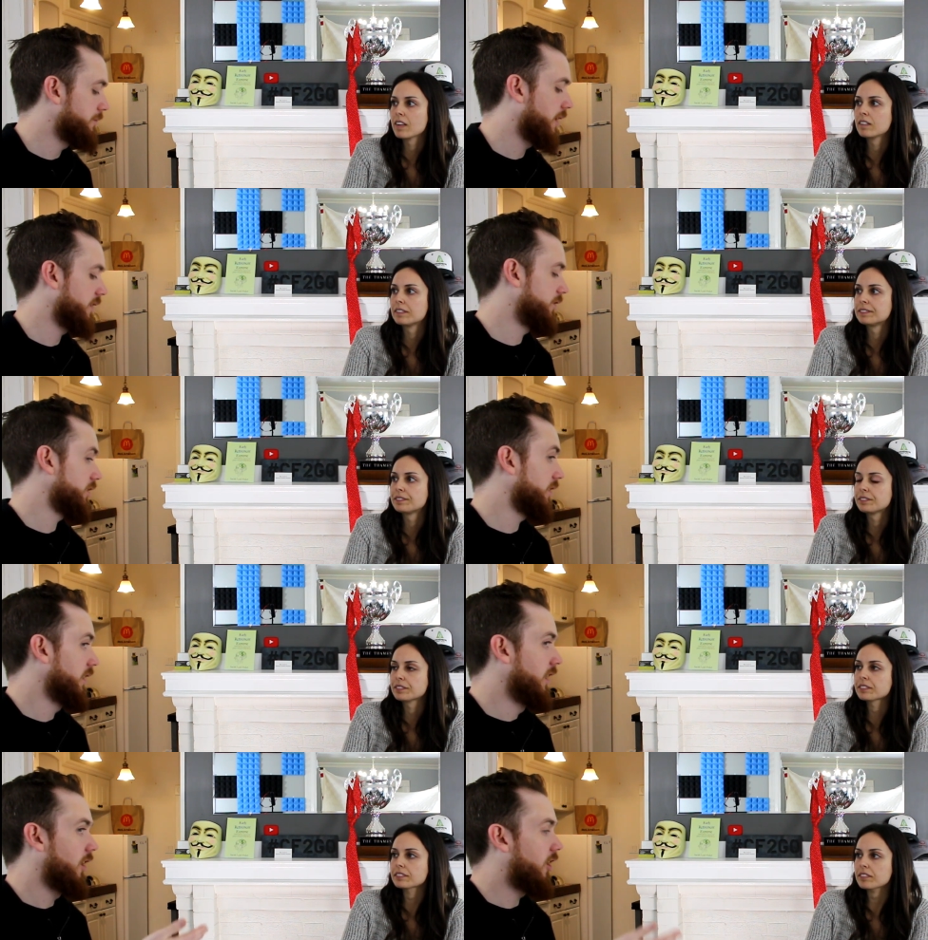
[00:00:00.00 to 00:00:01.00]
Speaker 1: managing
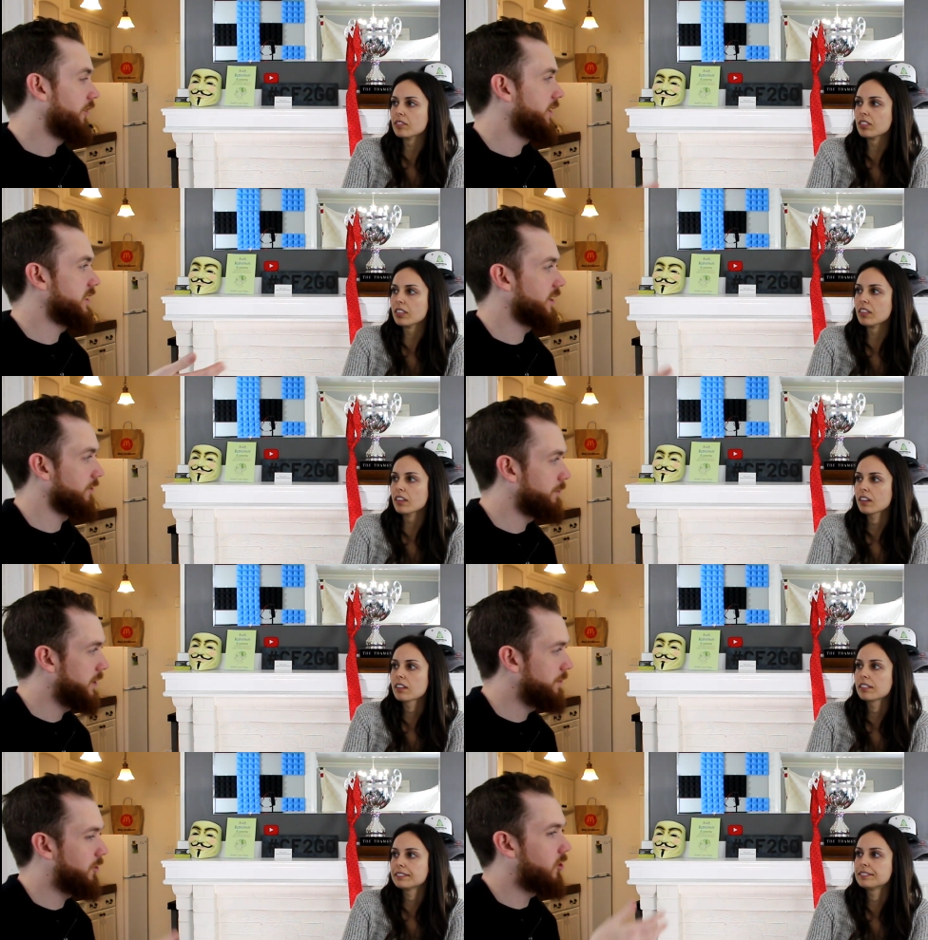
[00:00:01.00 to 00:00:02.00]
all these different
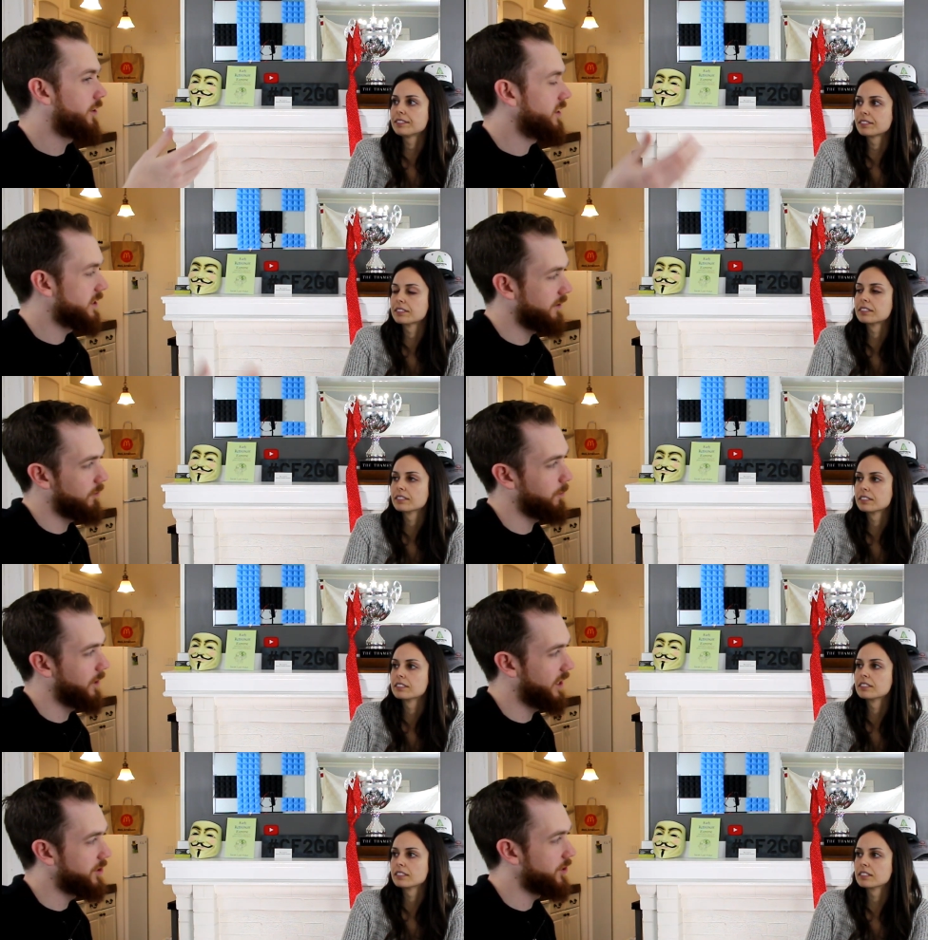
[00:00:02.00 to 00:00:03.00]
people, all these different
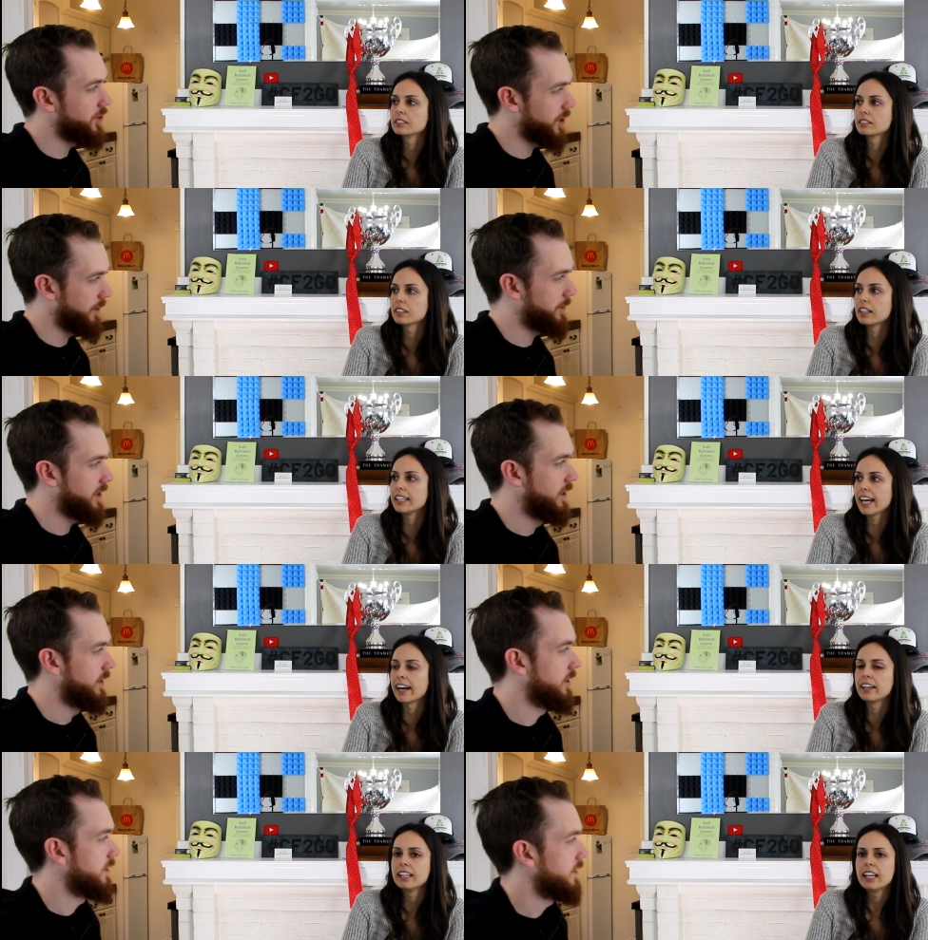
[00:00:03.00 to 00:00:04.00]
relationships.
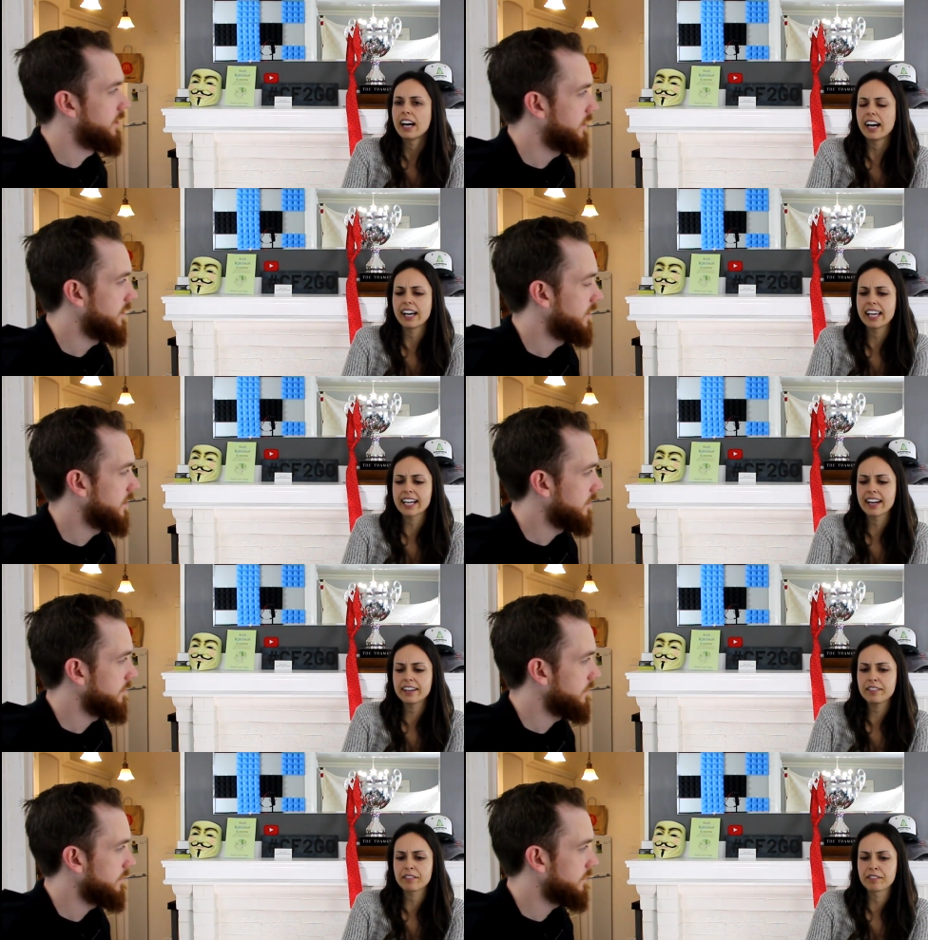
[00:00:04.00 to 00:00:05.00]
Speaker 2: Yeah, uh, it kind
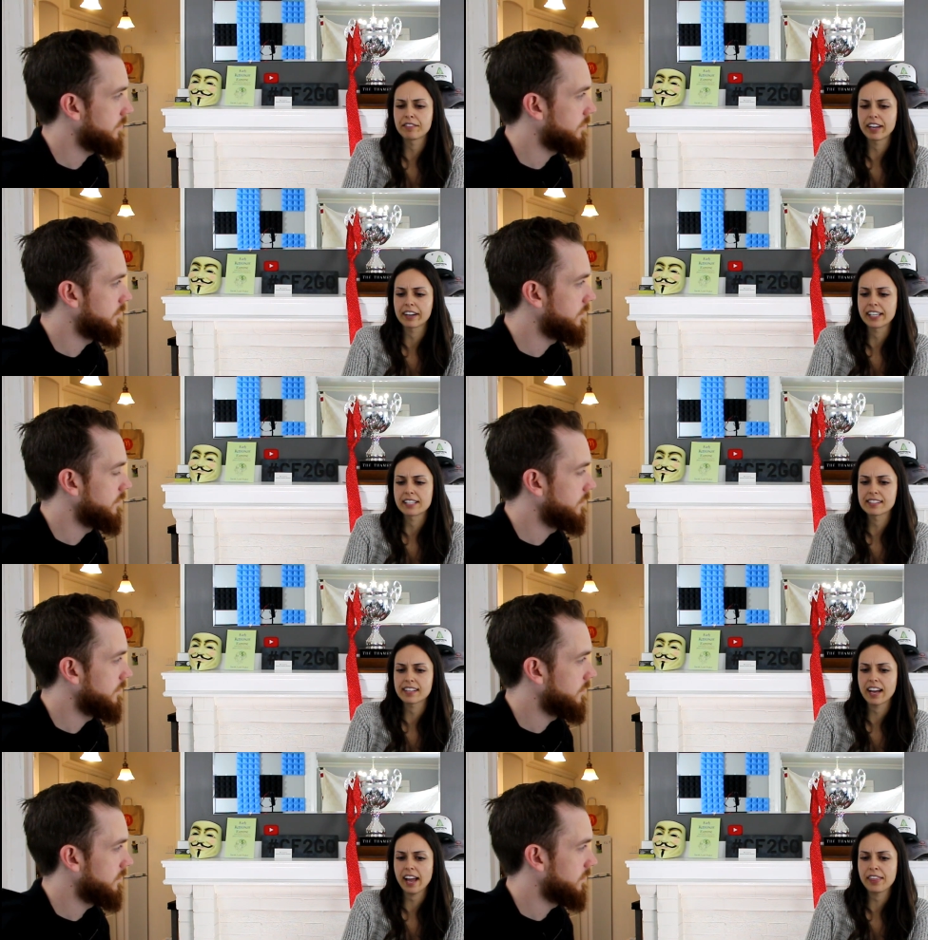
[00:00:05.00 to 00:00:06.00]
of varies.
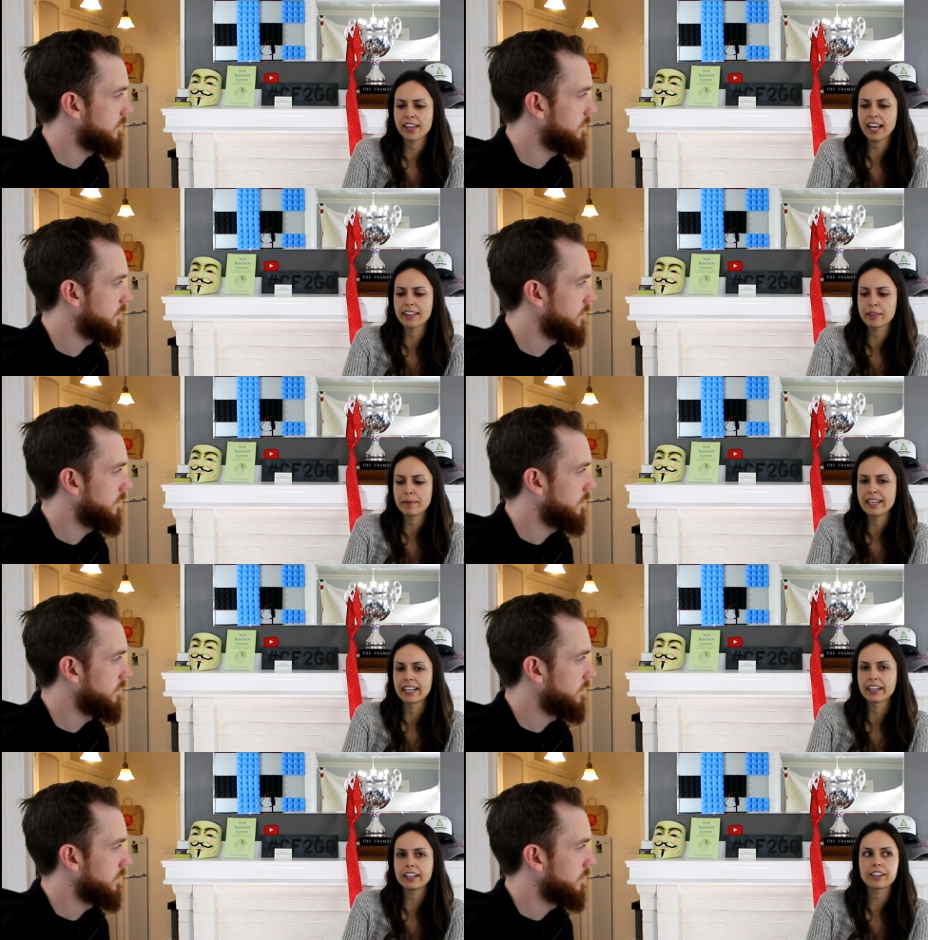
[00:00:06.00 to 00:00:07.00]
I think at the
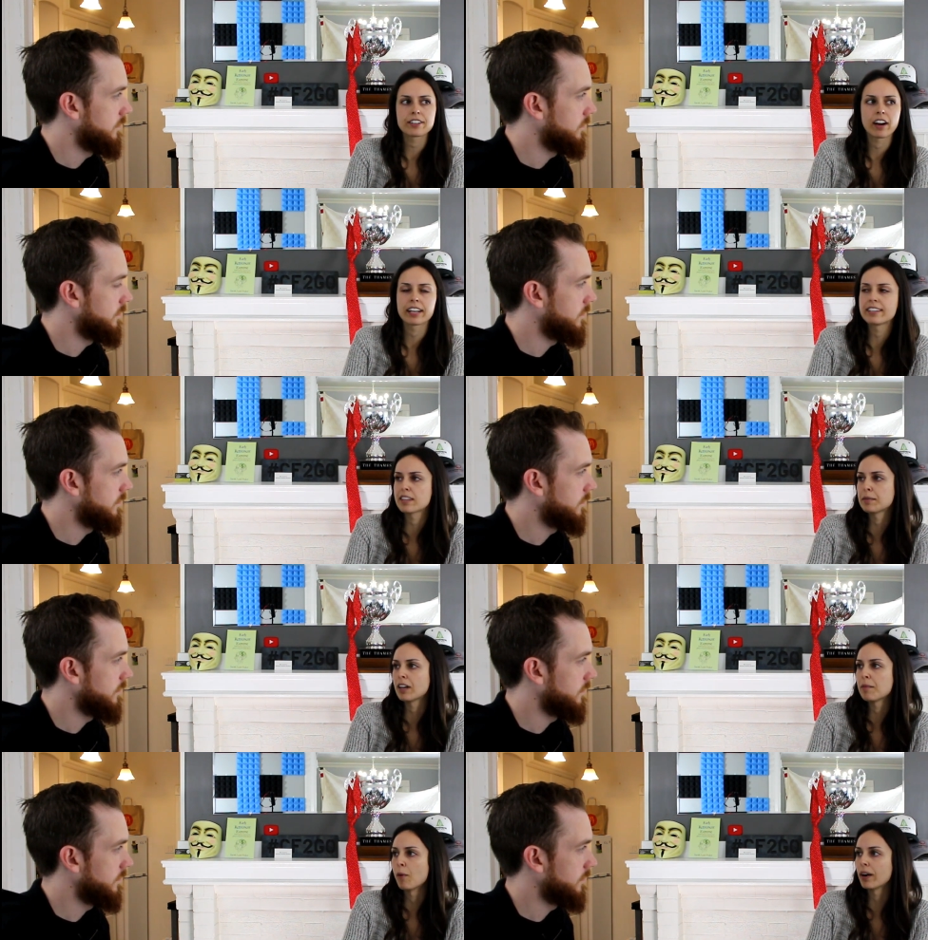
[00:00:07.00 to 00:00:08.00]
beginning you're talking to them a
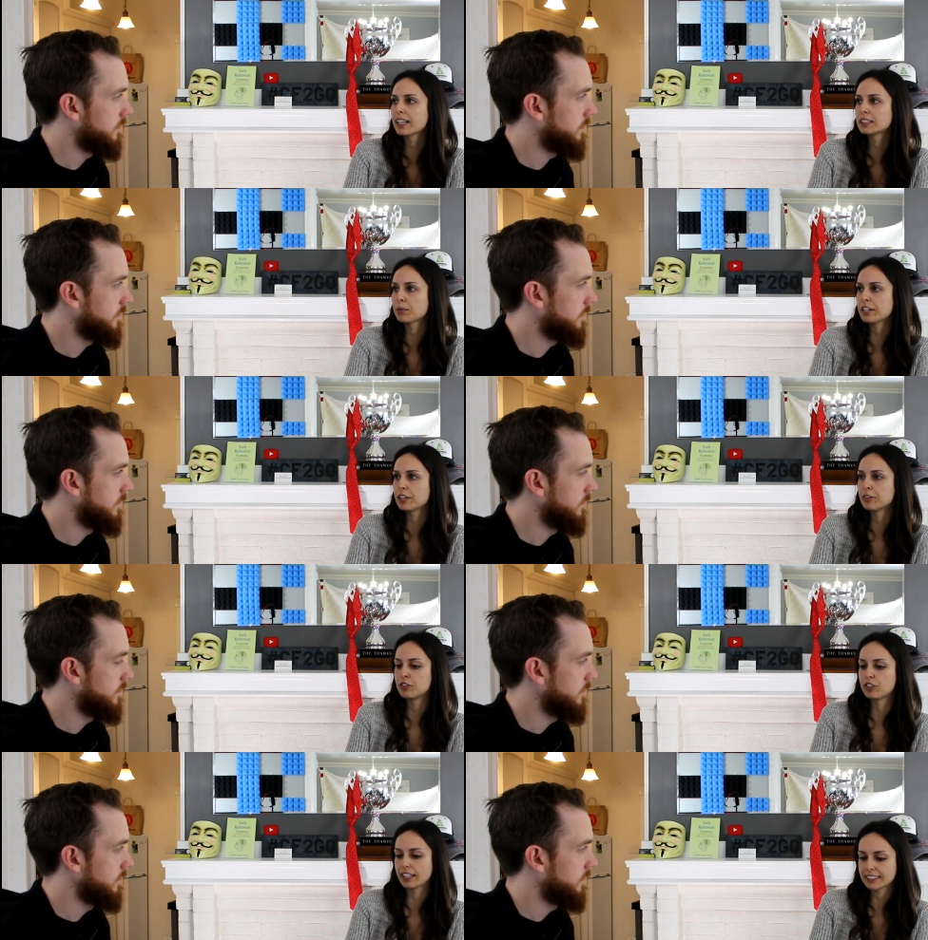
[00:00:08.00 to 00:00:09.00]
lot more because when you
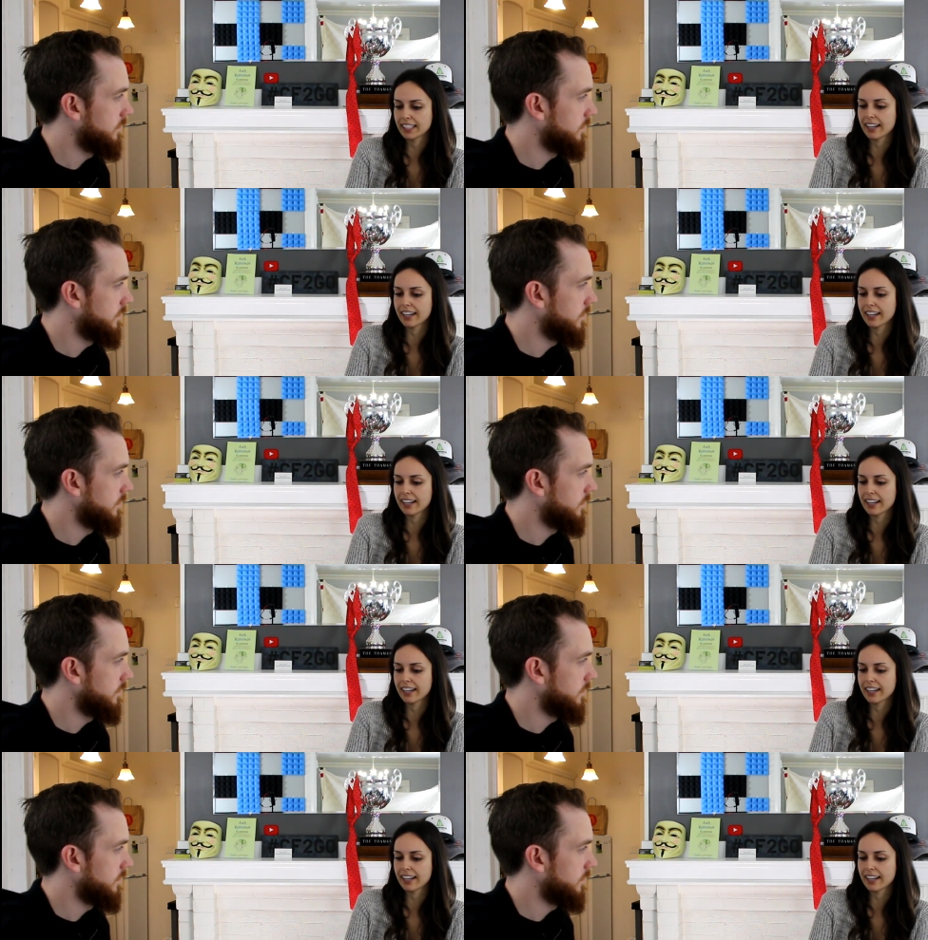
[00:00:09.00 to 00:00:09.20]
just get a